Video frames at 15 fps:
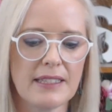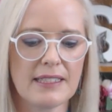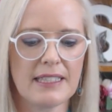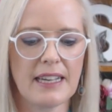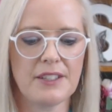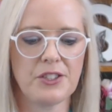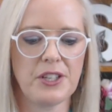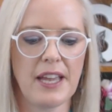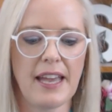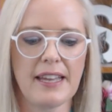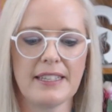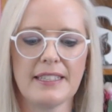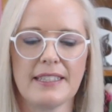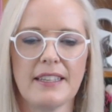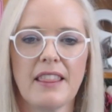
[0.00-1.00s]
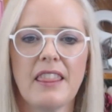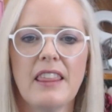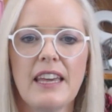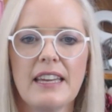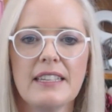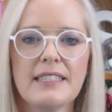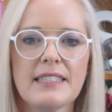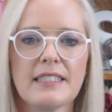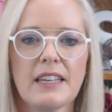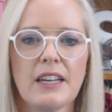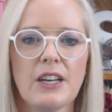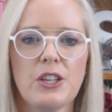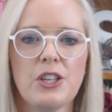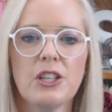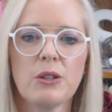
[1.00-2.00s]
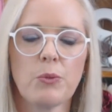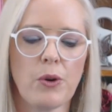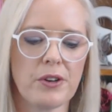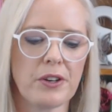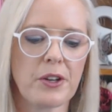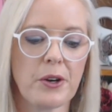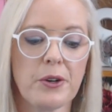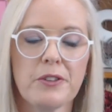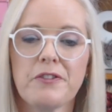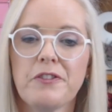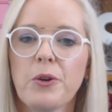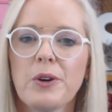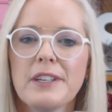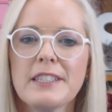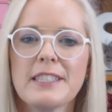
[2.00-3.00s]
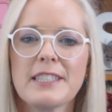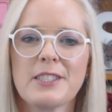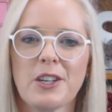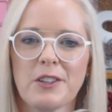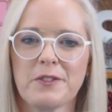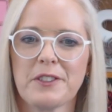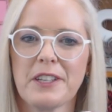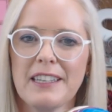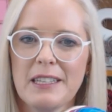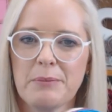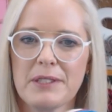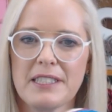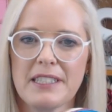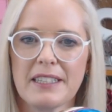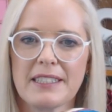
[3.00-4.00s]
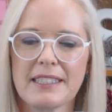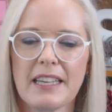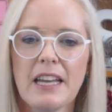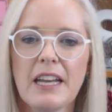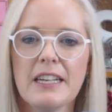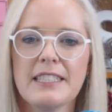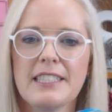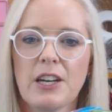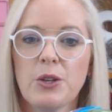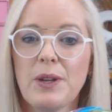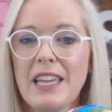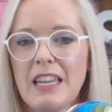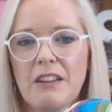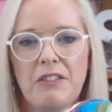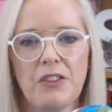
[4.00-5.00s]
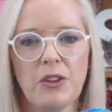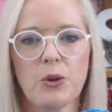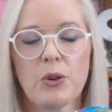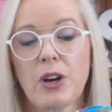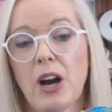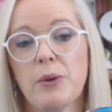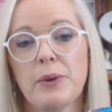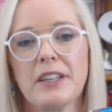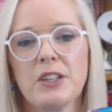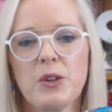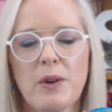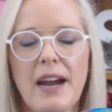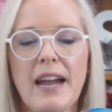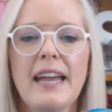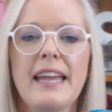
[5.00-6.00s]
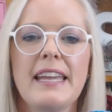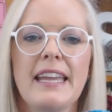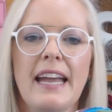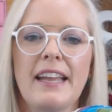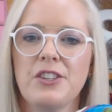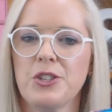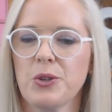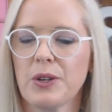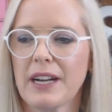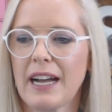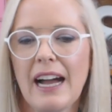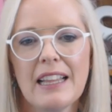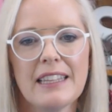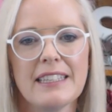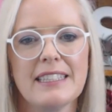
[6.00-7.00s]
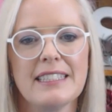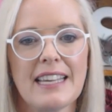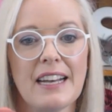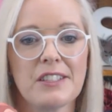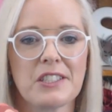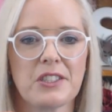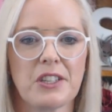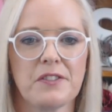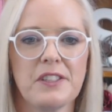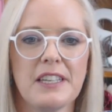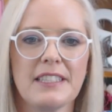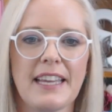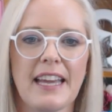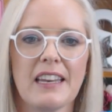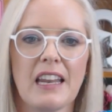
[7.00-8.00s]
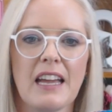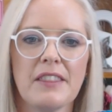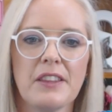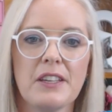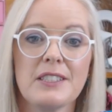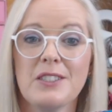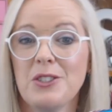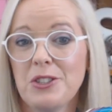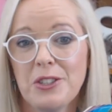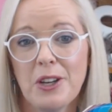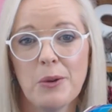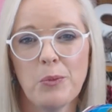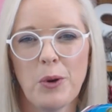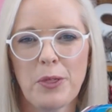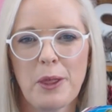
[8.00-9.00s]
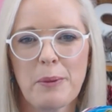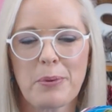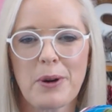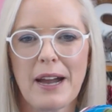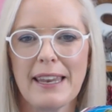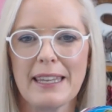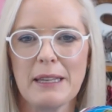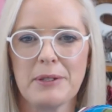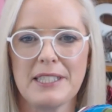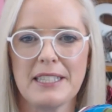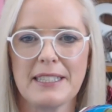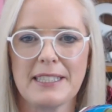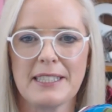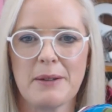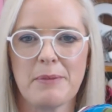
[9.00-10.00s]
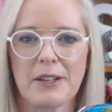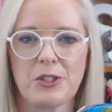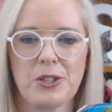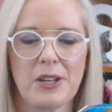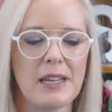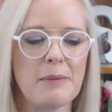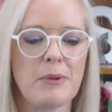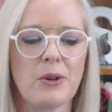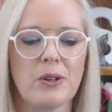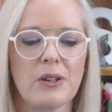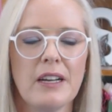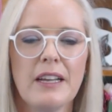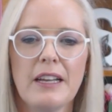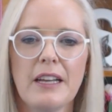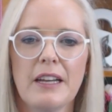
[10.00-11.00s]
such as this, you'll want to go for softer lipsticks. So if you're going grey and your colours are softening down like this, you don't want the bright lipstick so much anymore.